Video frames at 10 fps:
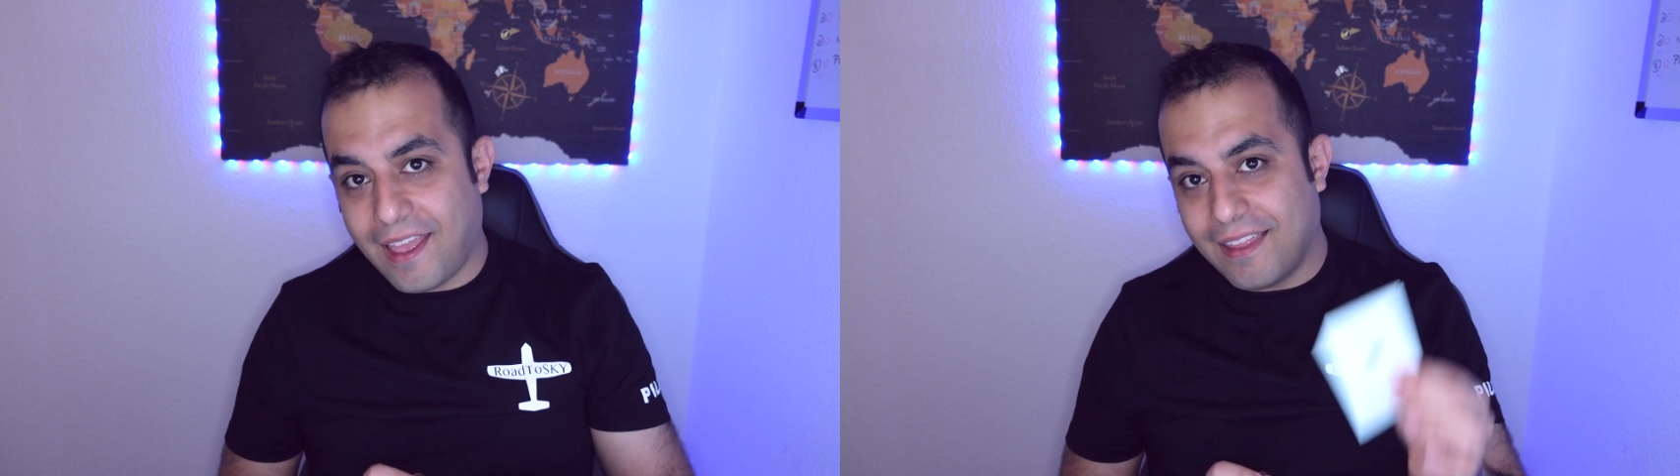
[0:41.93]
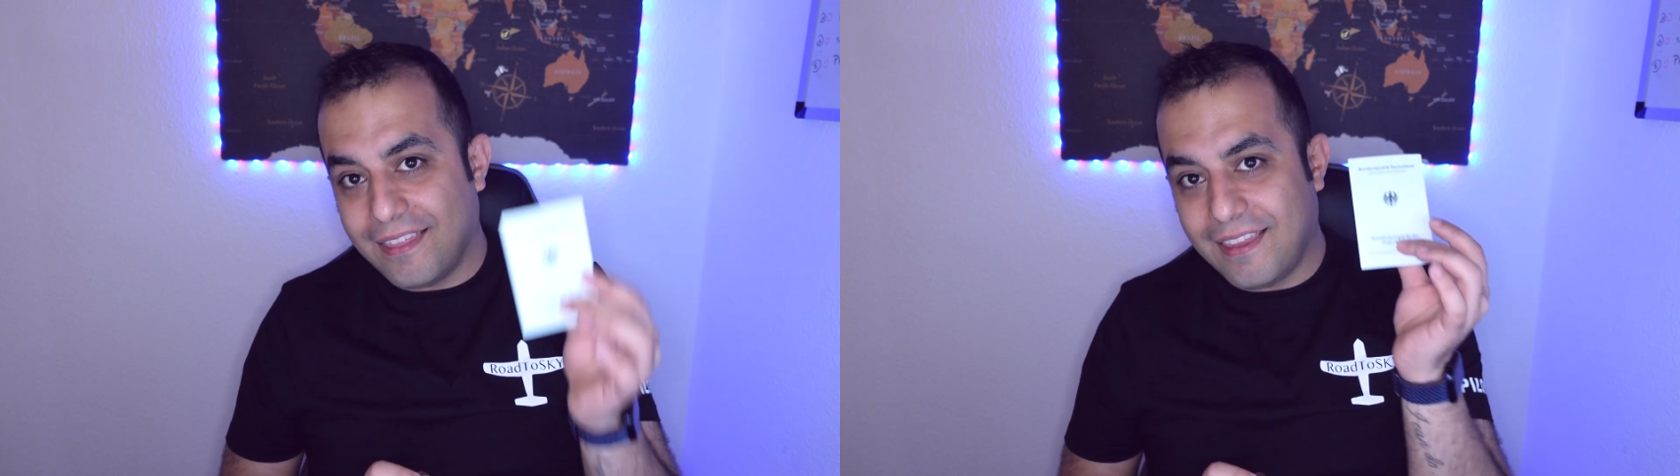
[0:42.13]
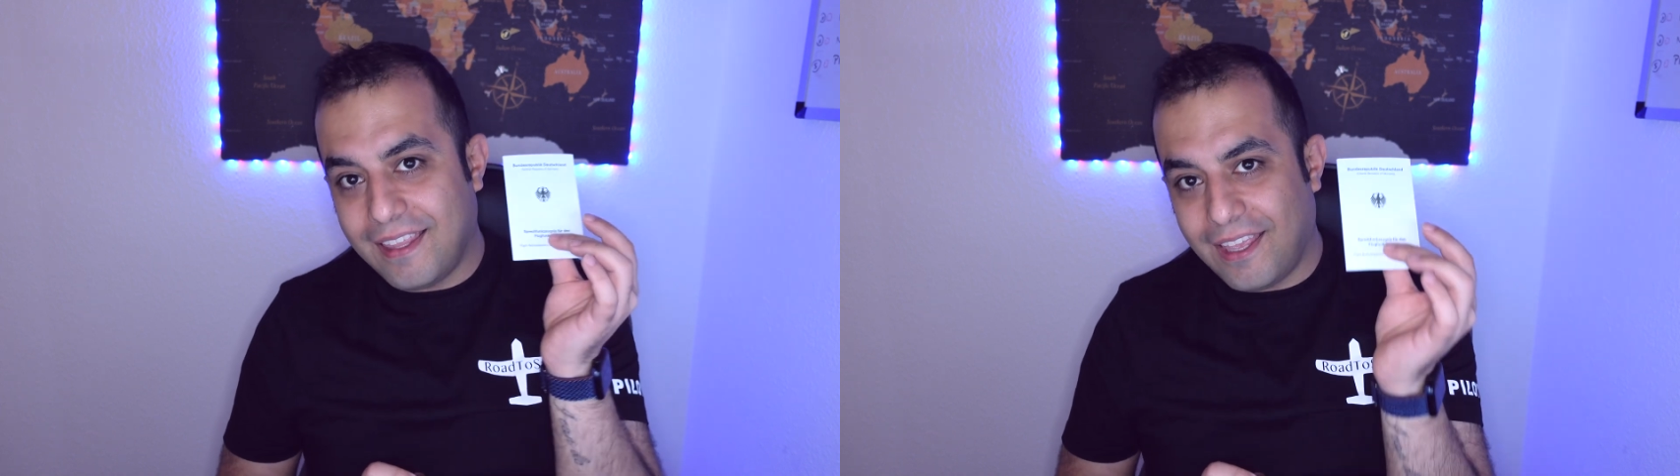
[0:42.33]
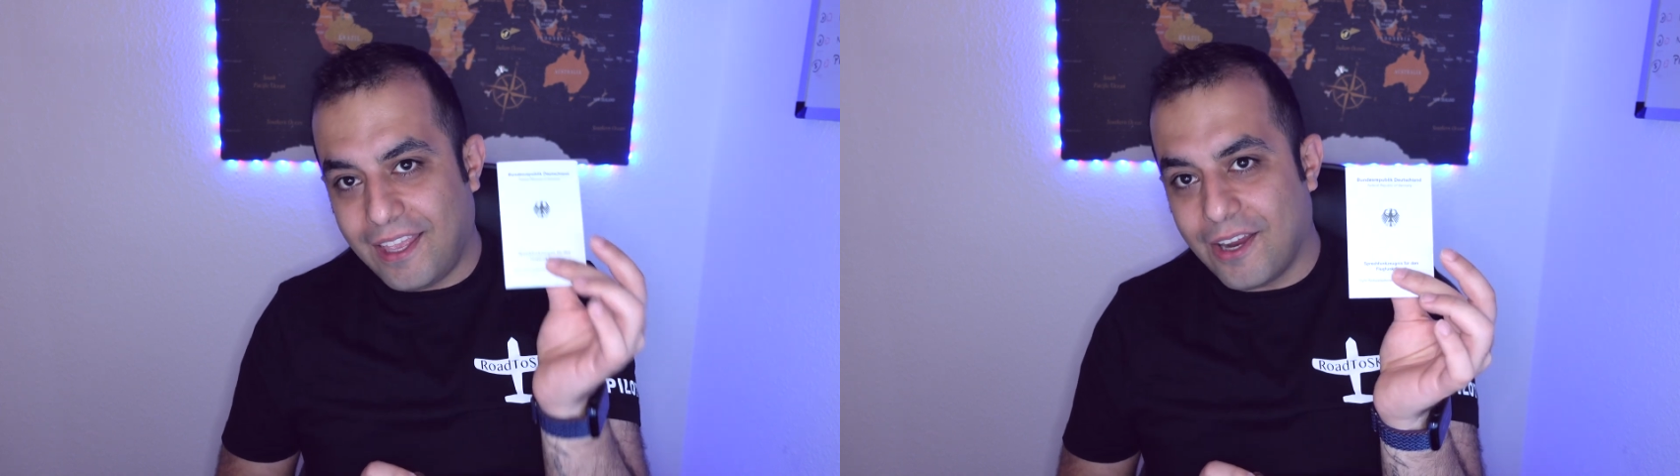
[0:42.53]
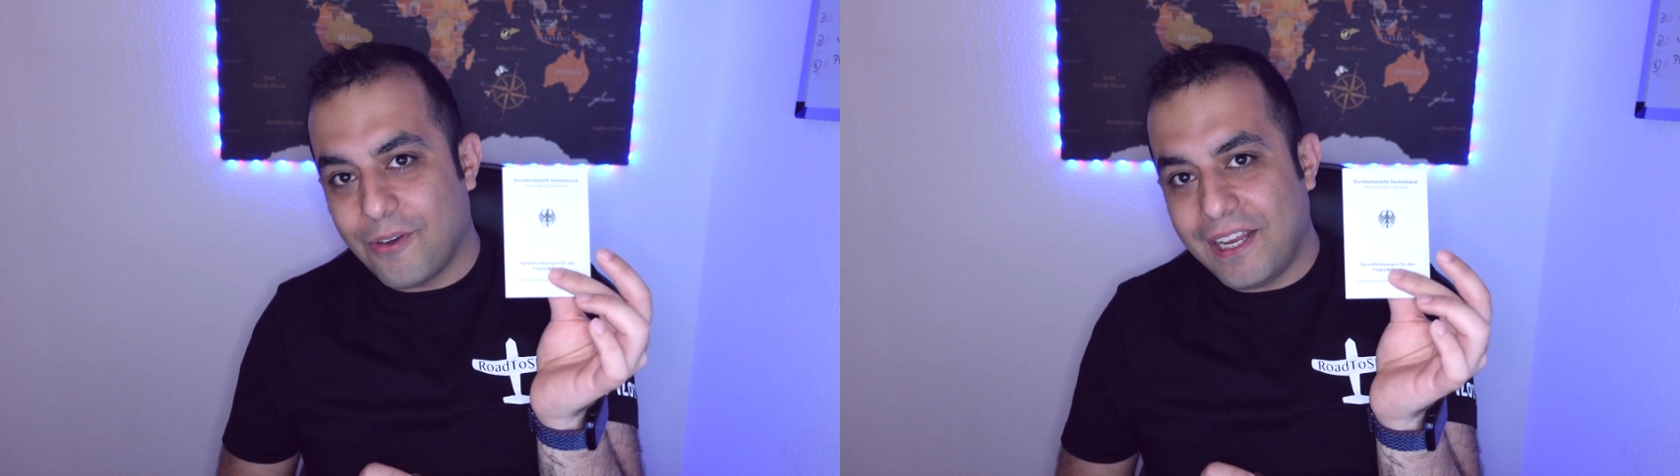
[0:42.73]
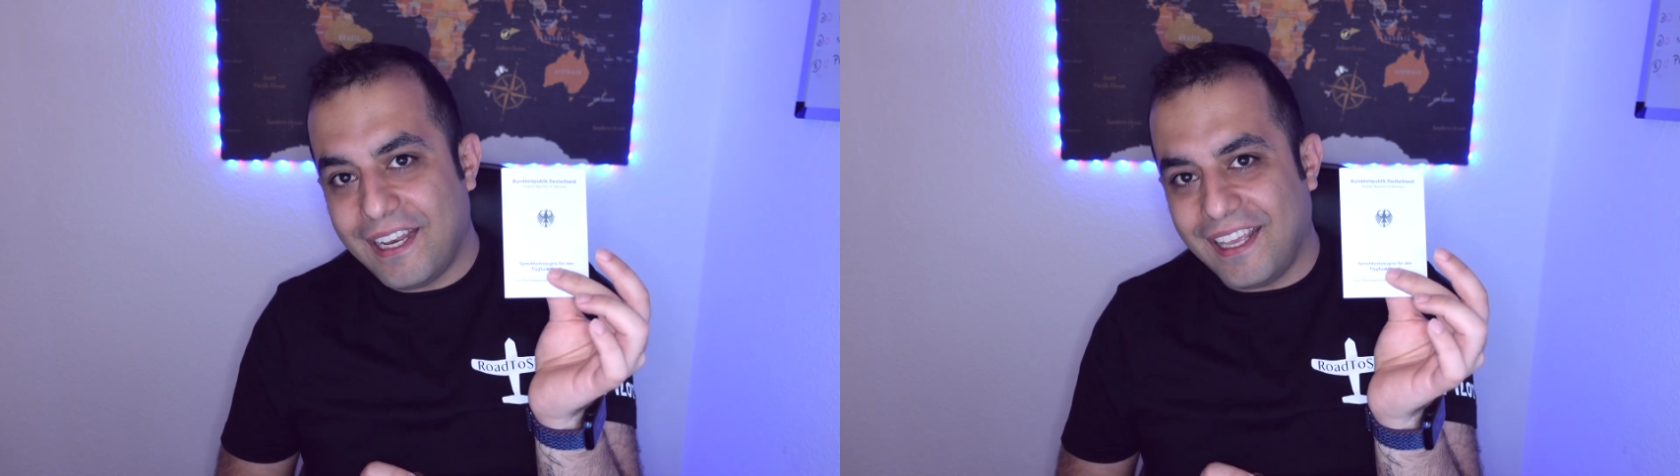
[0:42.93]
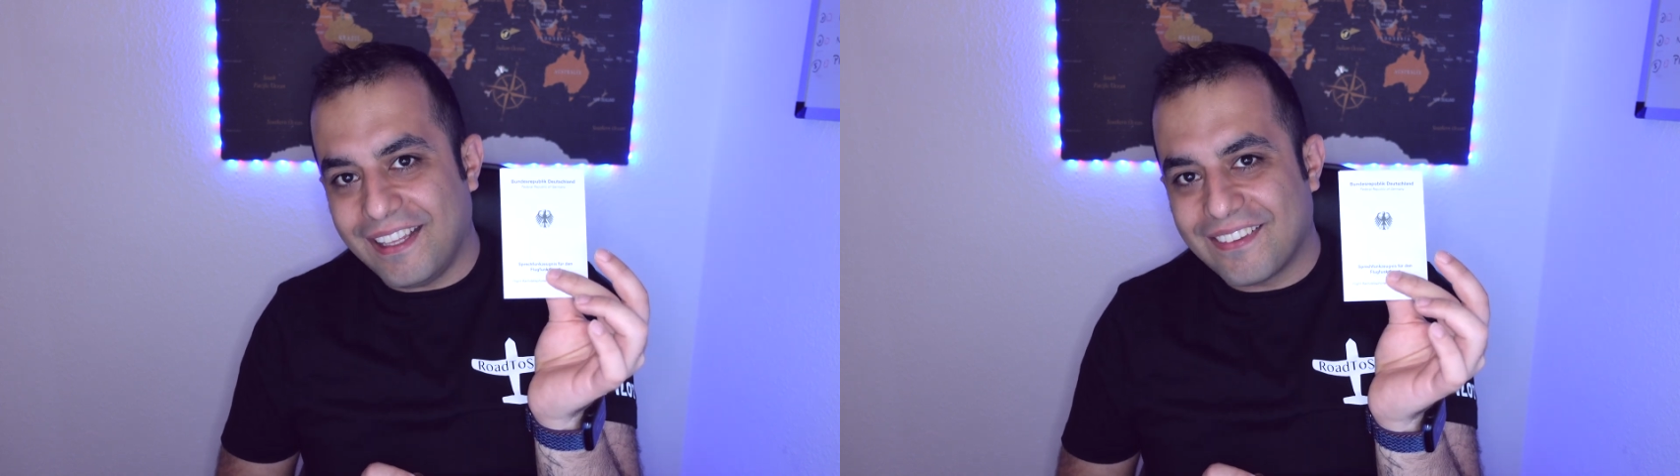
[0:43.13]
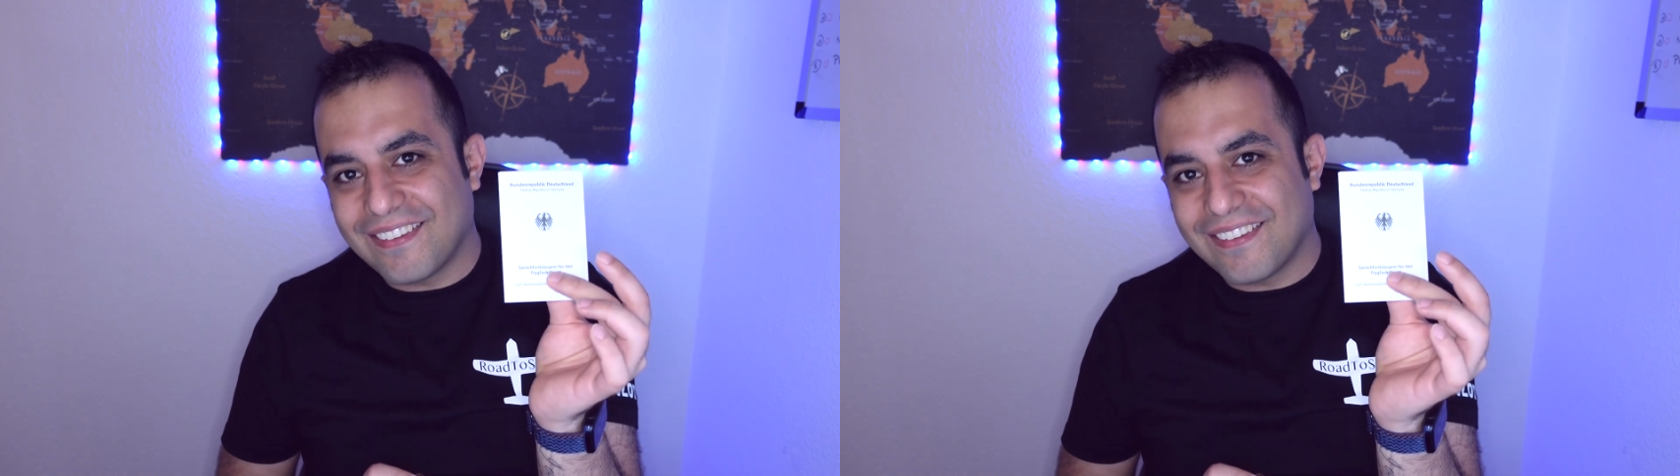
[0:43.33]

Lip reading: and here it is.